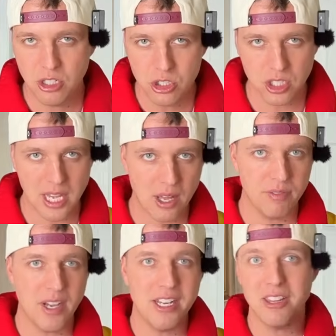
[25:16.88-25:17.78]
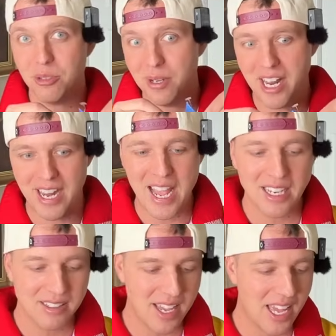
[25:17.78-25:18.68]
usually how I find it. This one had a
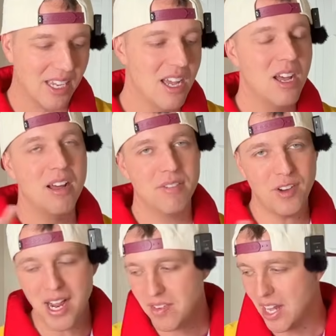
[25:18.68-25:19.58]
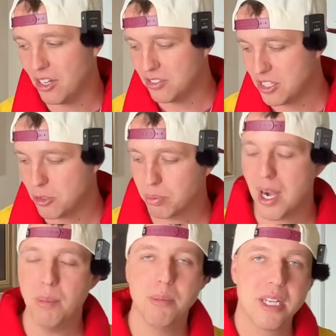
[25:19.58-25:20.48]
hang tag. $5 into
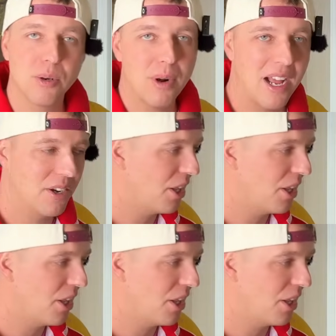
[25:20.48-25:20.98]
probably around